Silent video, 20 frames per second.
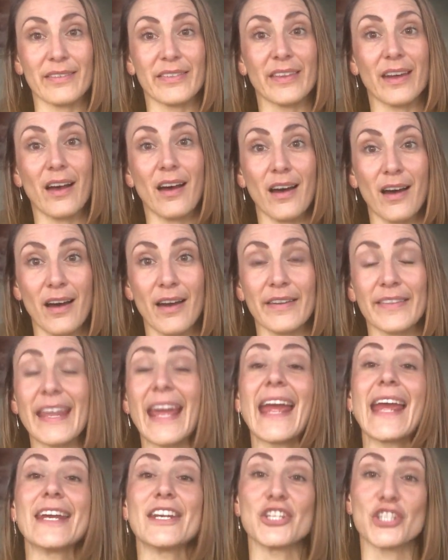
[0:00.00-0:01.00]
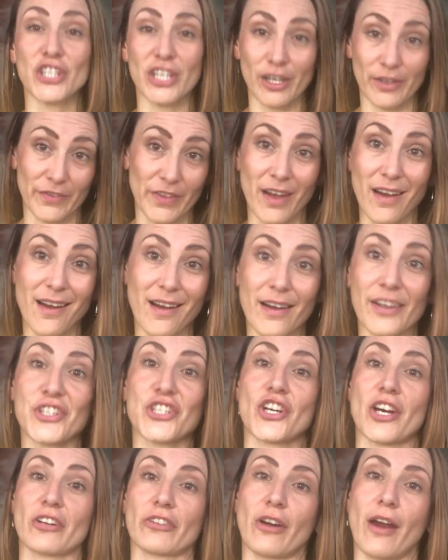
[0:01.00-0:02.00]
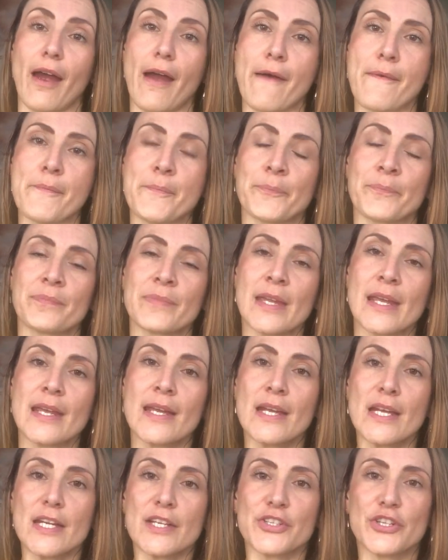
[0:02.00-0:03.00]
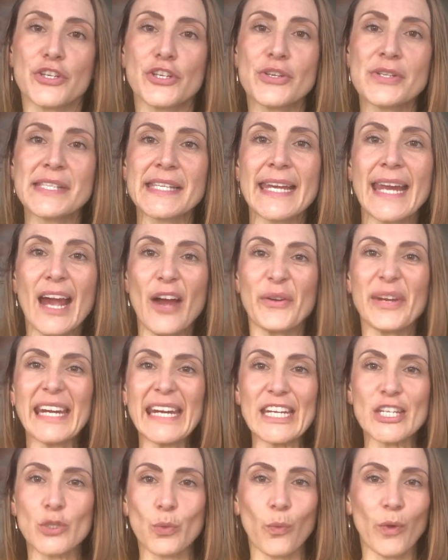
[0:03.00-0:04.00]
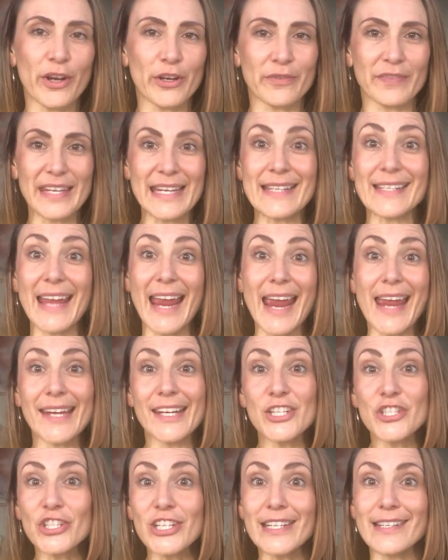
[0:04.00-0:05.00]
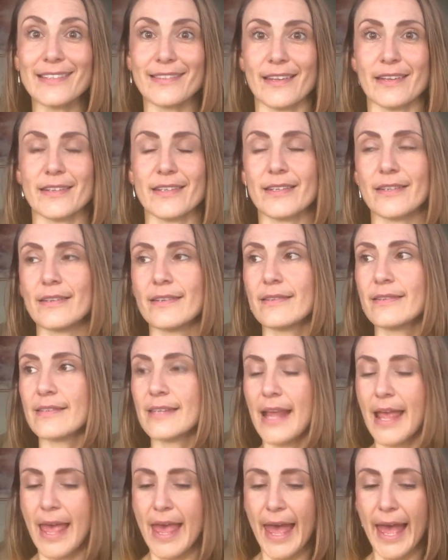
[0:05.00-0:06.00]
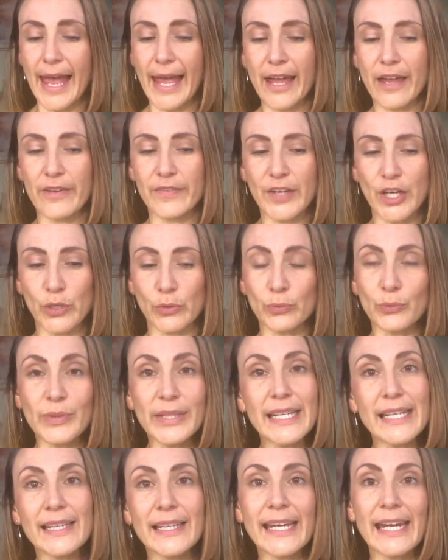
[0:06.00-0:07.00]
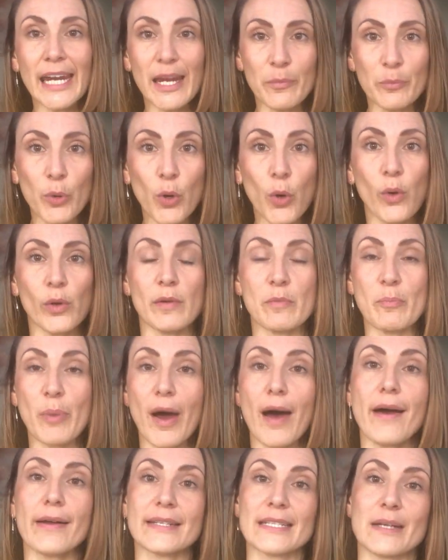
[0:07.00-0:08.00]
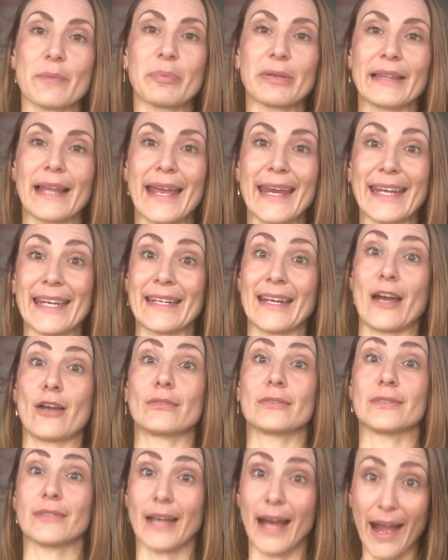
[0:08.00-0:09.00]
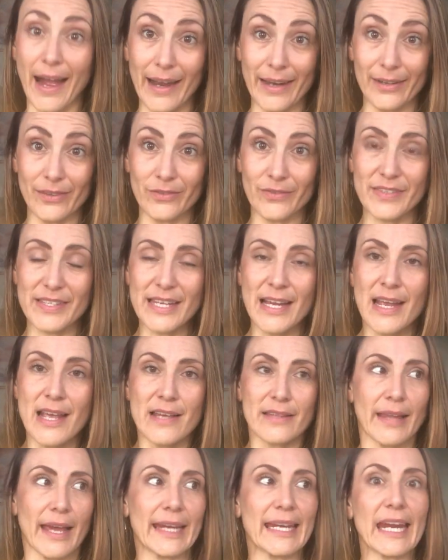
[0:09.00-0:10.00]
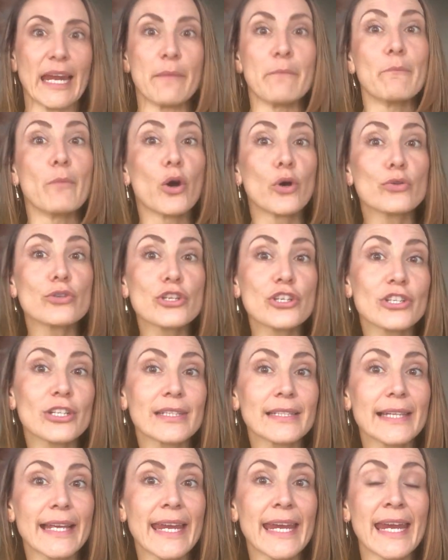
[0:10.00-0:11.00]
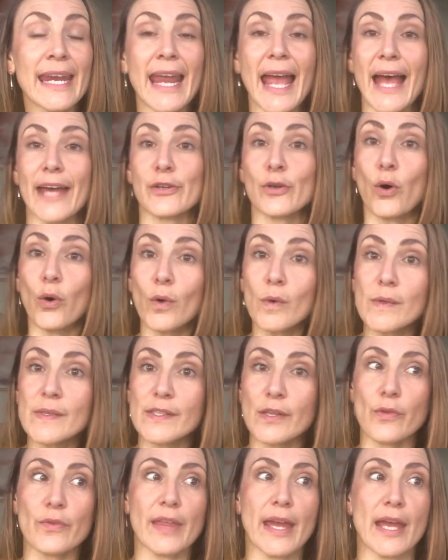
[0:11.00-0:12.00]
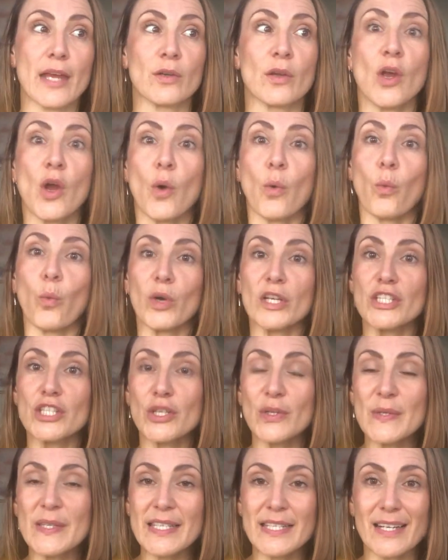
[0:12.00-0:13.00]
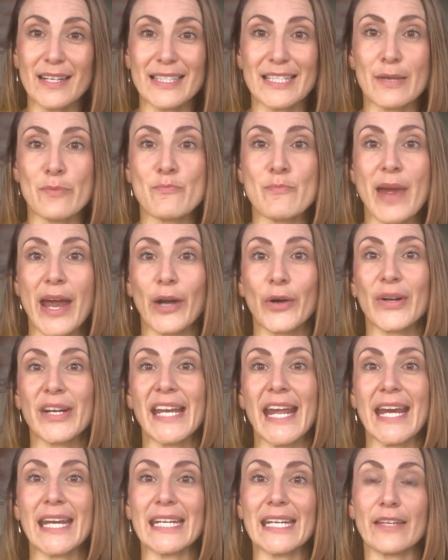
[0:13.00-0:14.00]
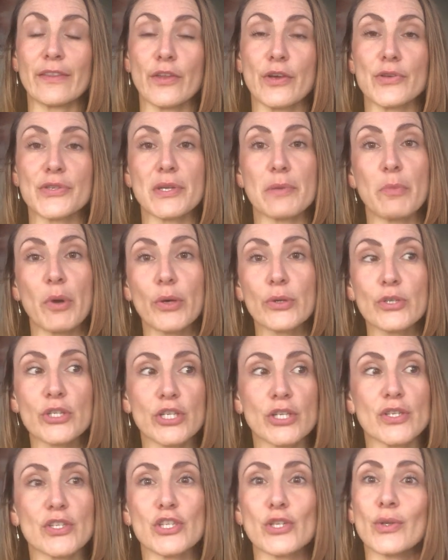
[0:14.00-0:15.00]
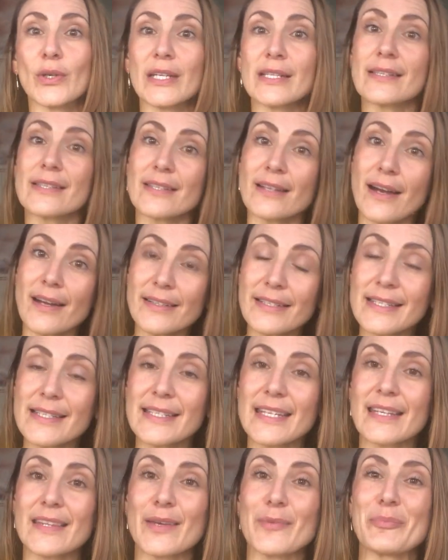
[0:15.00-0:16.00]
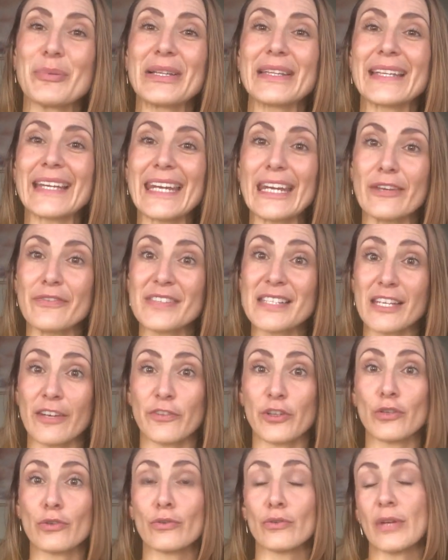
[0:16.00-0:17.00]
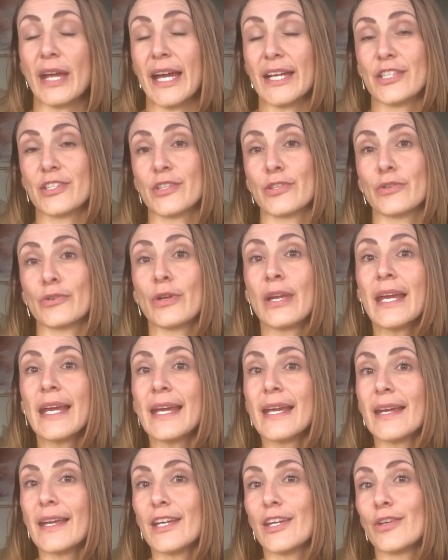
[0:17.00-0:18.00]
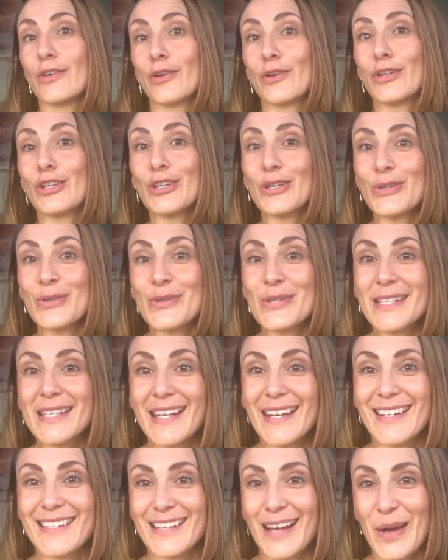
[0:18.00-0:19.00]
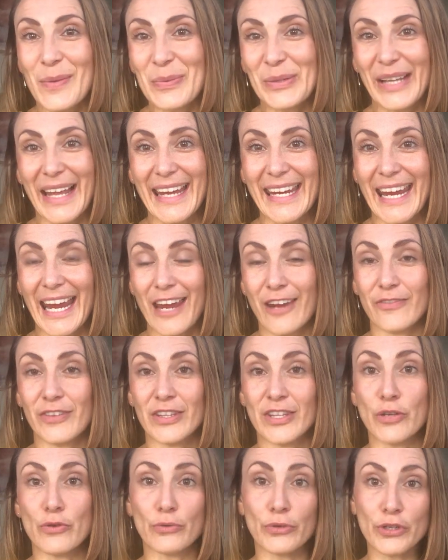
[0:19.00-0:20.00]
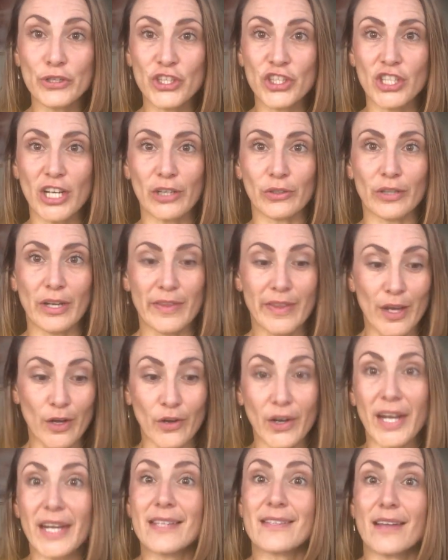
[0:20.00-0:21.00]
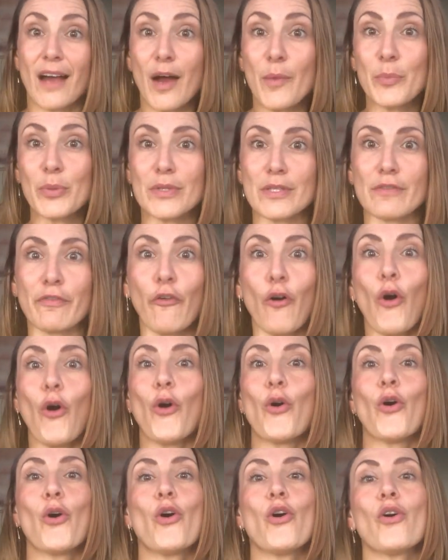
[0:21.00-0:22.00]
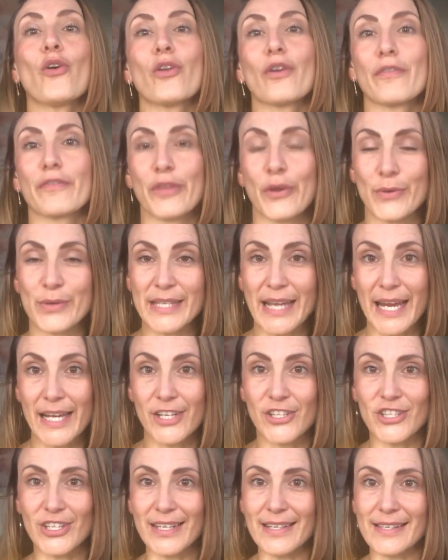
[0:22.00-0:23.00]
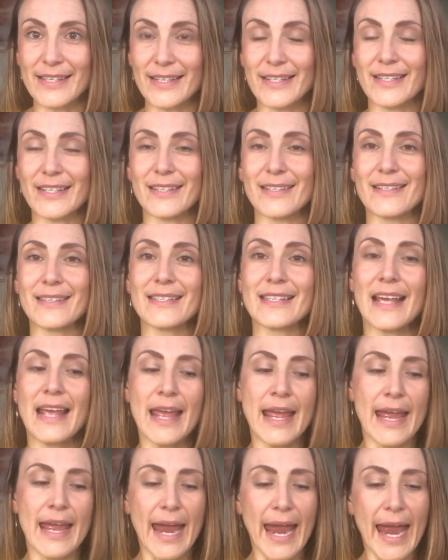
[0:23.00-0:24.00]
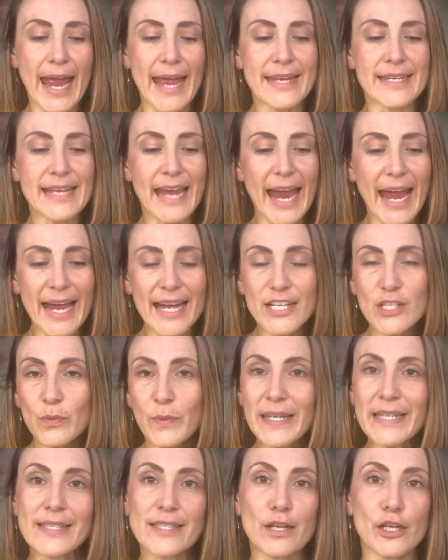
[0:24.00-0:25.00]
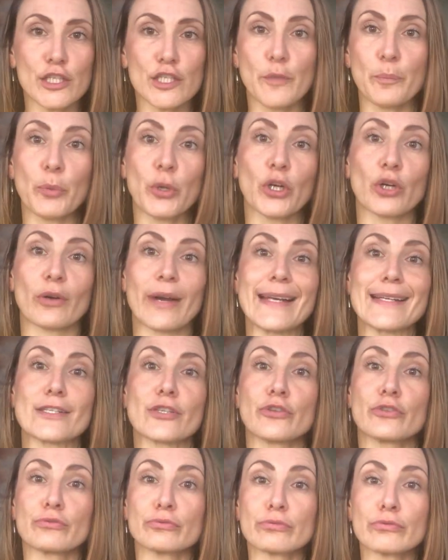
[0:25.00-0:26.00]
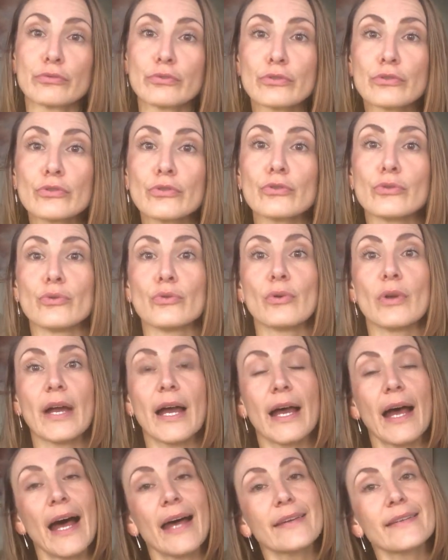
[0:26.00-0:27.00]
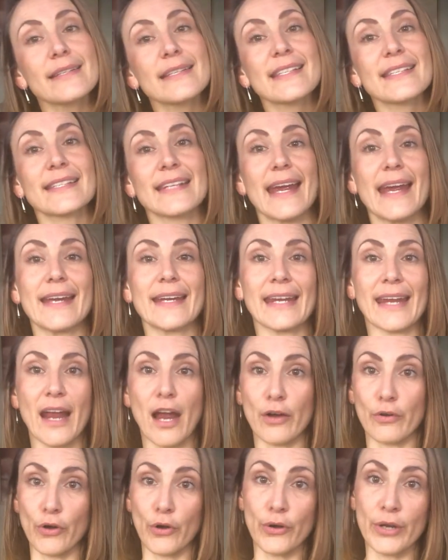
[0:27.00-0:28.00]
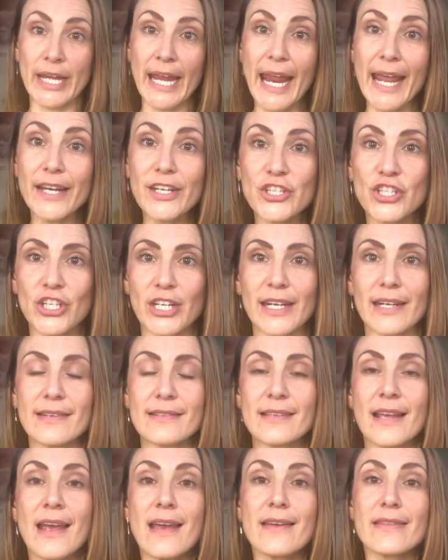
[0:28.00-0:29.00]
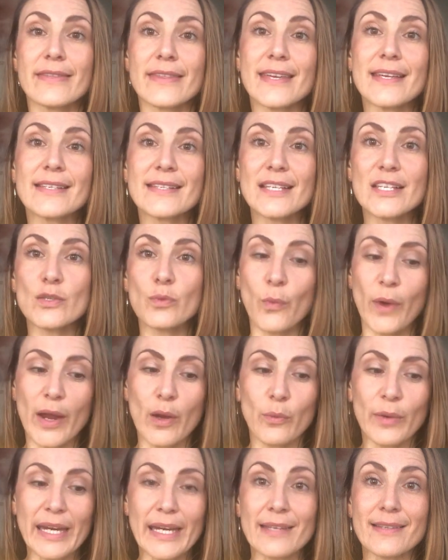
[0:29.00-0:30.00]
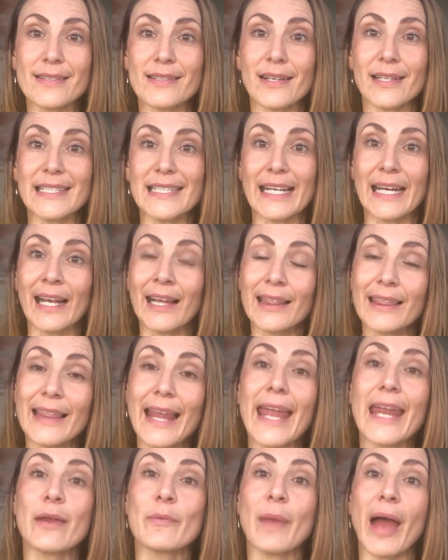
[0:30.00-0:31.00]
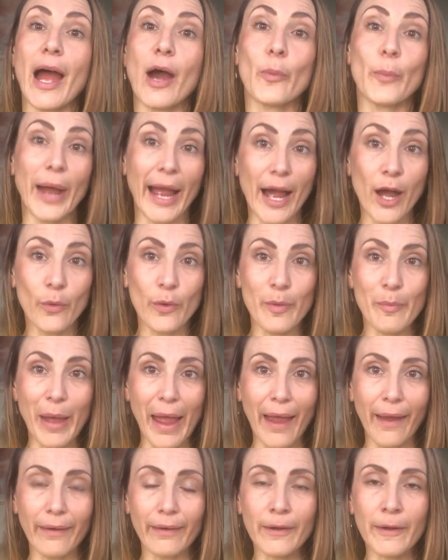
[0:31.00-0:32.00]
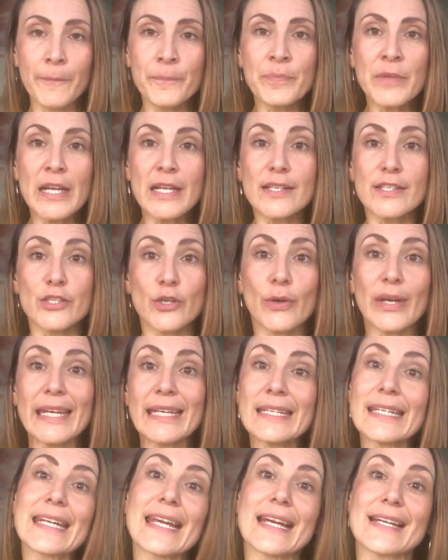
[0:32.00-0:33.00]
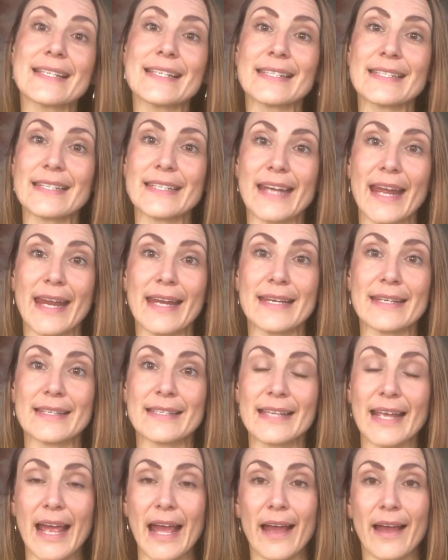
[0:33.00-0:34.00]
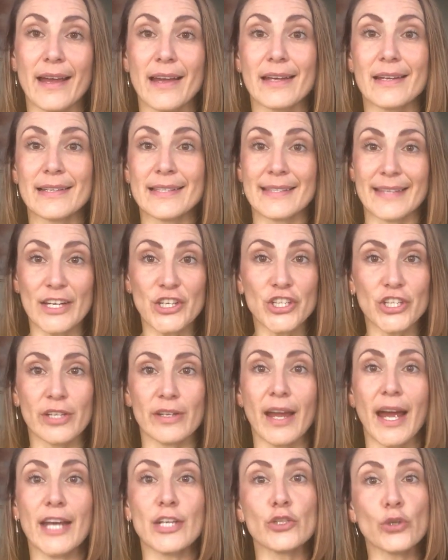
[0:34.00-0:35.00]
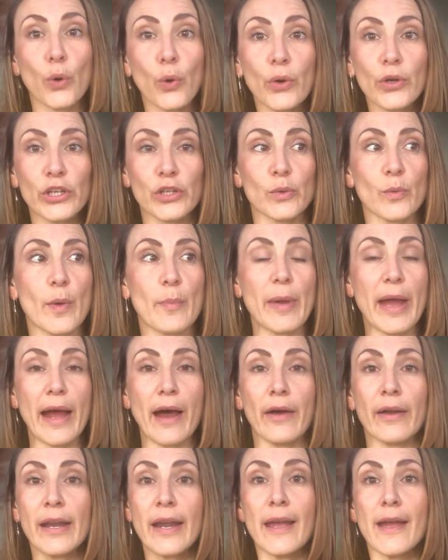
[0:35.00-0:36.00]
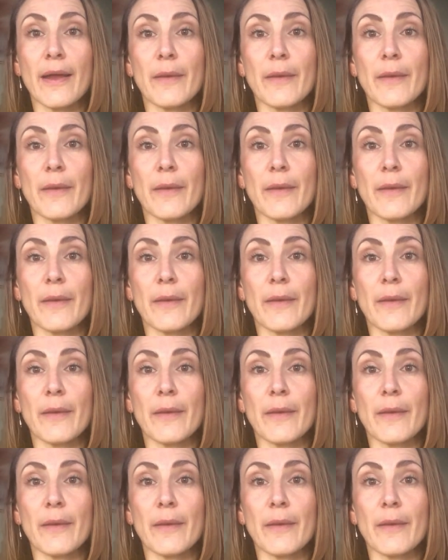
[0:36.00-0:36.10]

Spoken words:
the heart, the energy of the heart chakra. So do you see how each one of these energy centers have a really important part to play in our lives, like emotionally, and also then once you start to marinate in those emotions, you can start to see the beliefs. If you had to, use the example I gave in the root chakra, there are examples for all of those energy centers. And as we start to progress through understanding our own energies, this is where we can start to claim our power back. So in yesterday's session, I taught you about